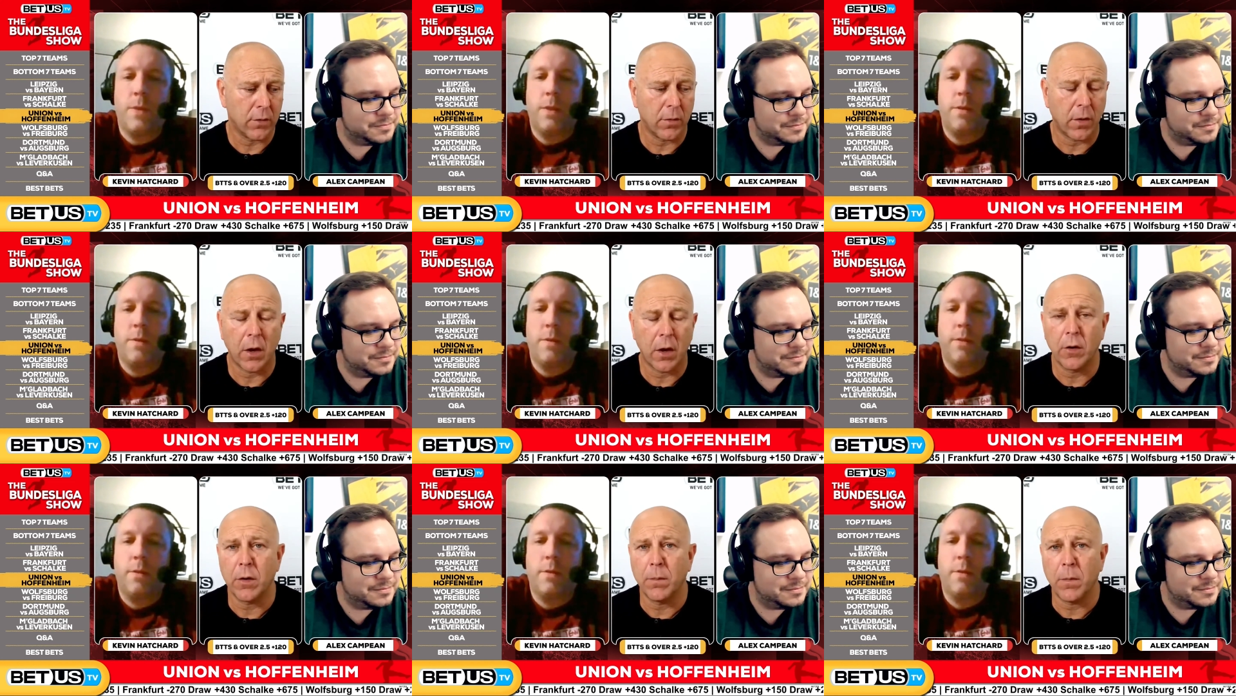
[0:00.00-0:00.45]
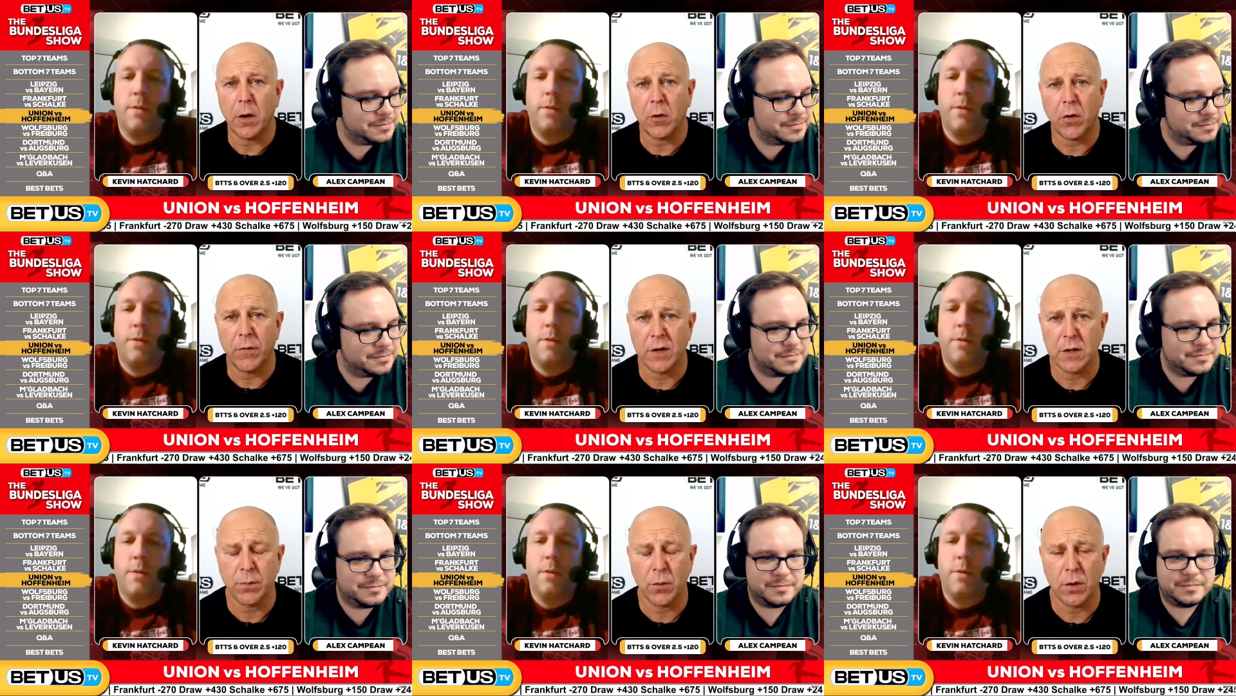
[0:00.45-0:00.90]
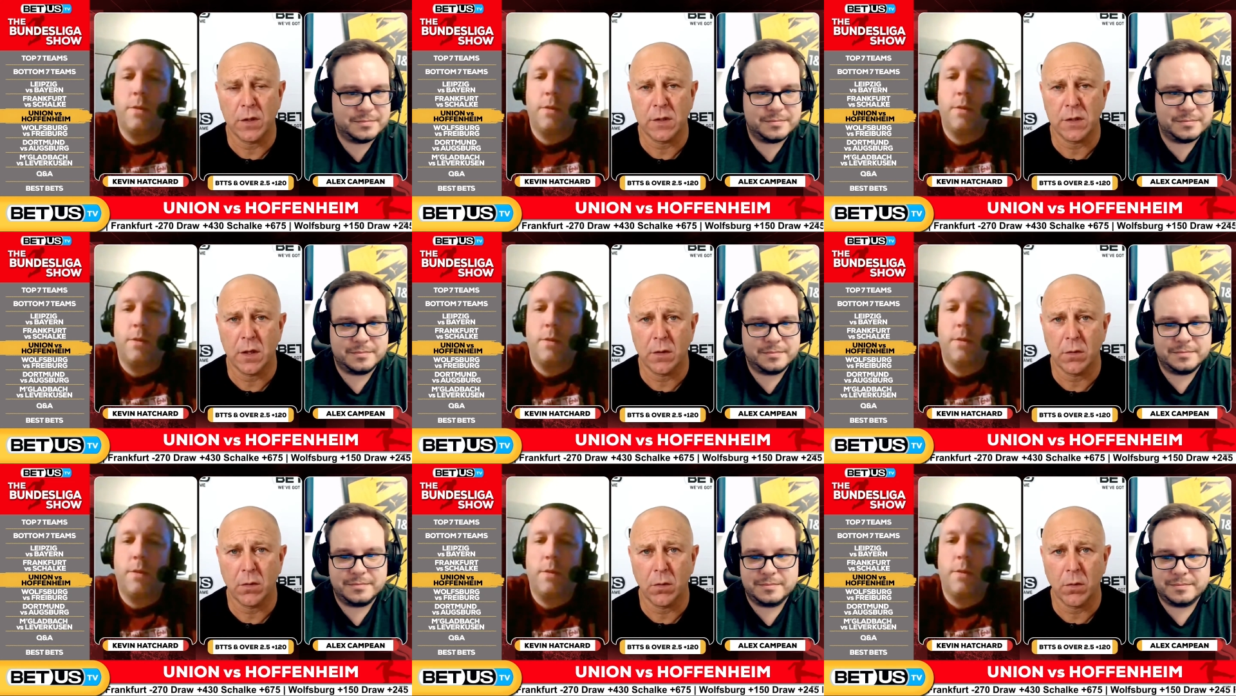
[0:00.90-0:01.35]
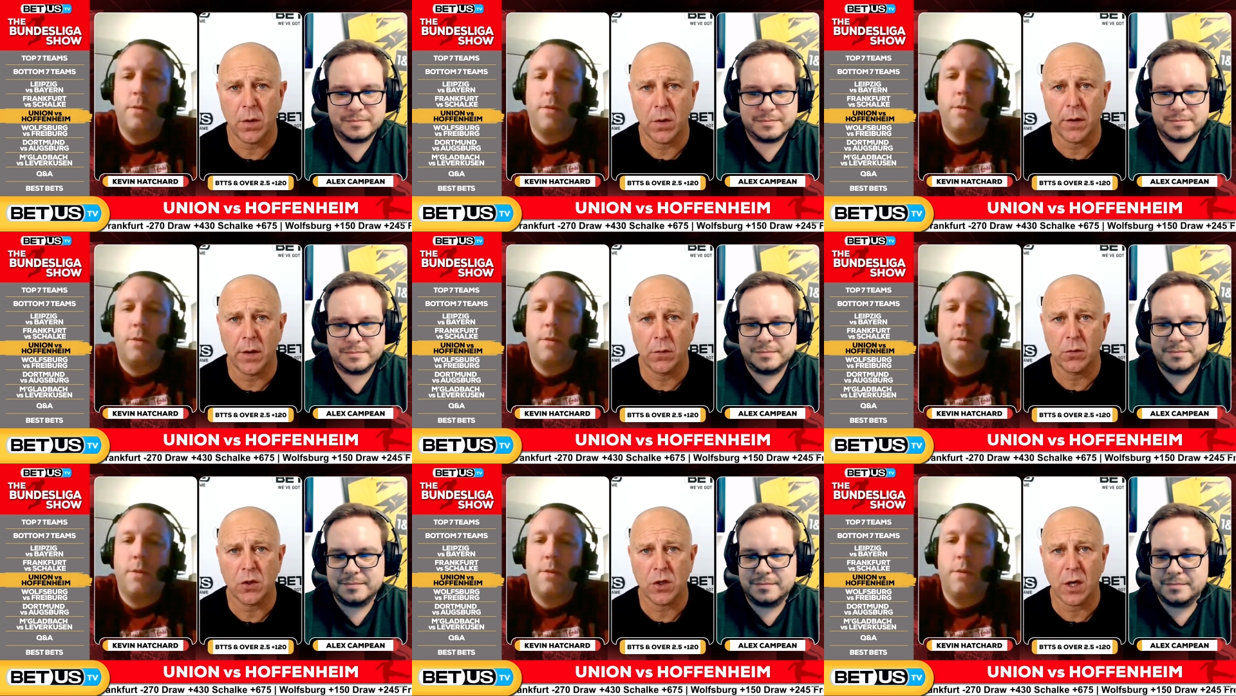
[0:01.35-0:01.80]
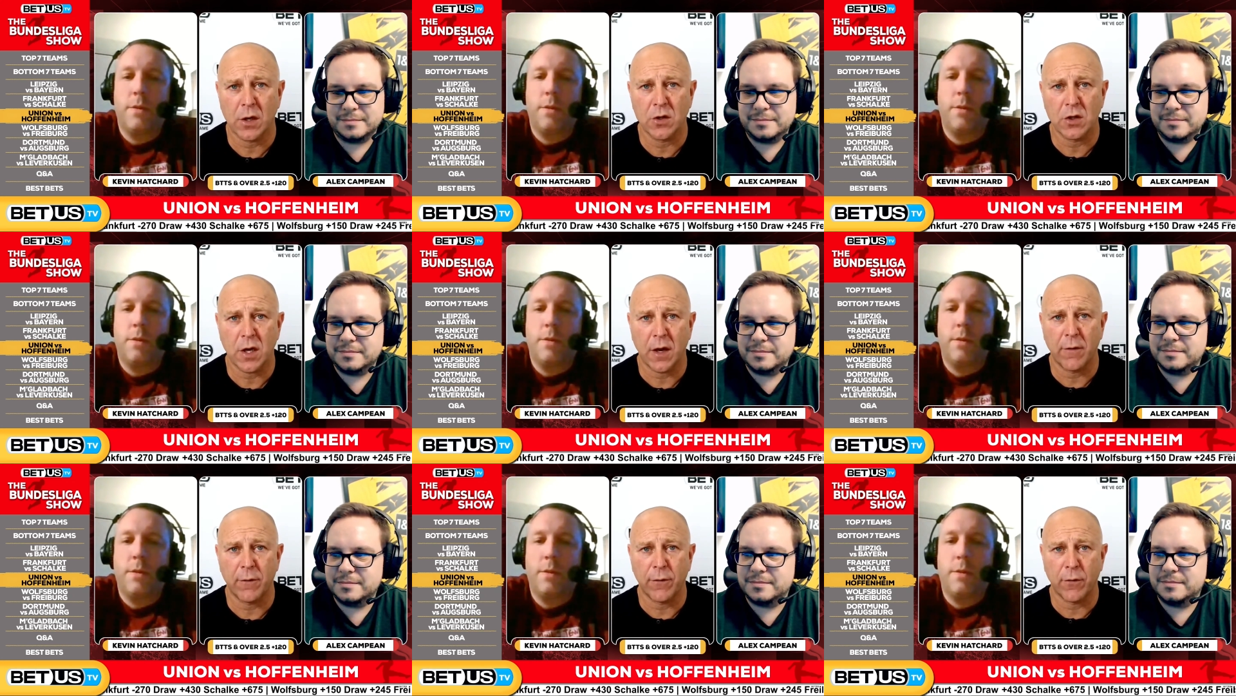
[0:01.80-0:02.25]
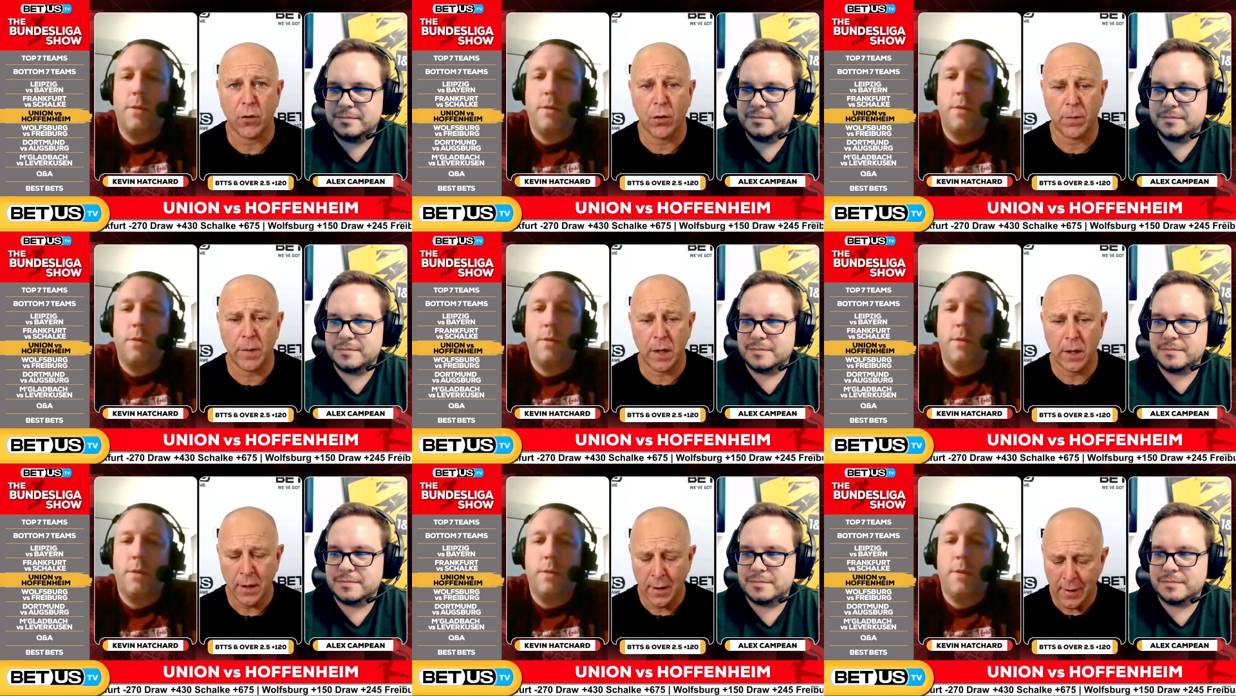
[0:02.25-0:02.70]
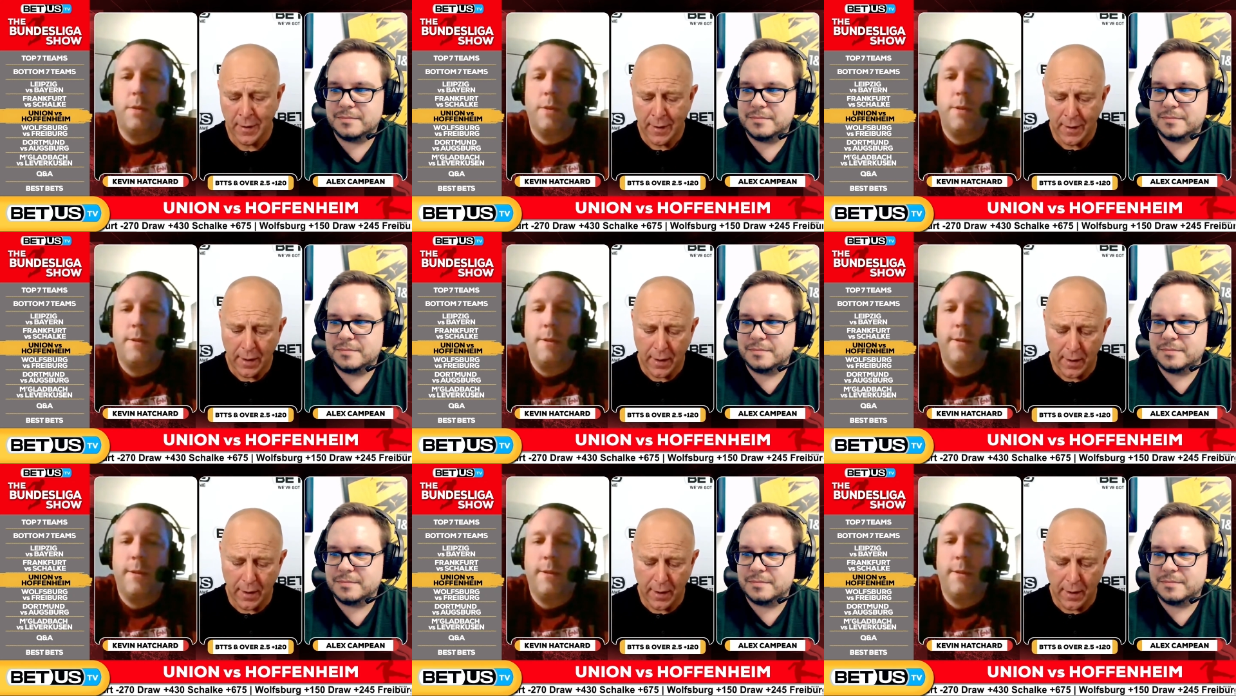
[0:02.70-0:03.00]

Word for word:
Speaker 1: My, my graphics boys, they will uh, they'll change that for me.